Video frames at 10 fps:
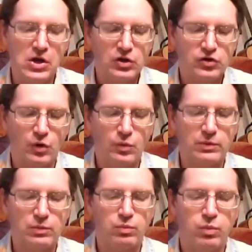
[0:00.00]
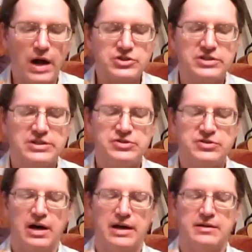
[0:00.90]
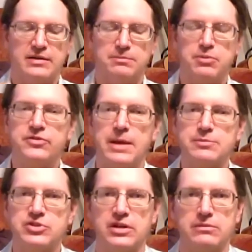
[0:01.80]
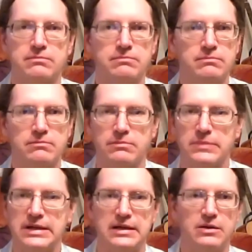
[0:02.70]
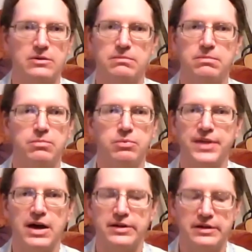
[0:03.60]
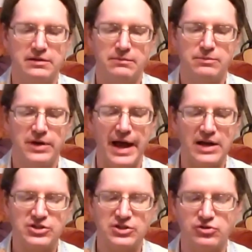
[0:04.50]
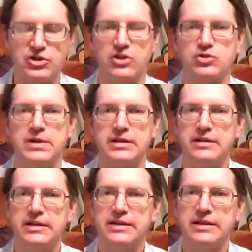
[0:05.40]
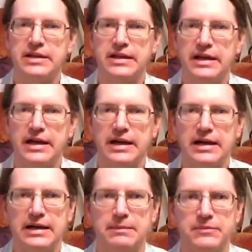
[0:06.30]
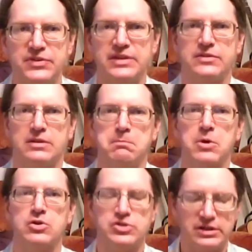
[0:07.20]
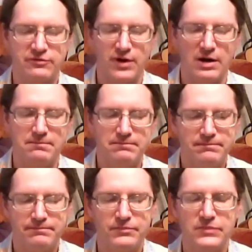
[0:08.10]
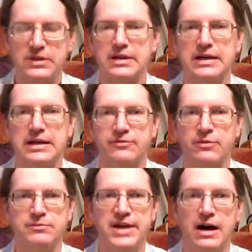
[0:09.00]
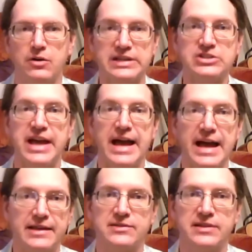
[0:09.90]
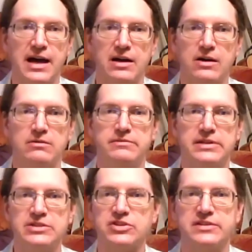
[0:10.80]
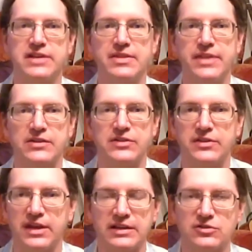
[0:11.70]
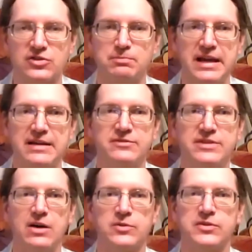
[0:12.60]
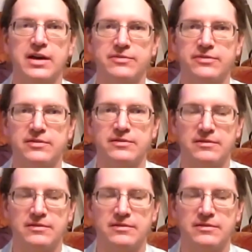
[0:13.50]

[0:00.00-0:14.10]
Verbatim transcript: So we watch each thought, perception, uh, without any reaction or judgment. Um, see this emerging from uh, from Tao, each as Tao, each of the 10,000 things are just made of Tao stuff,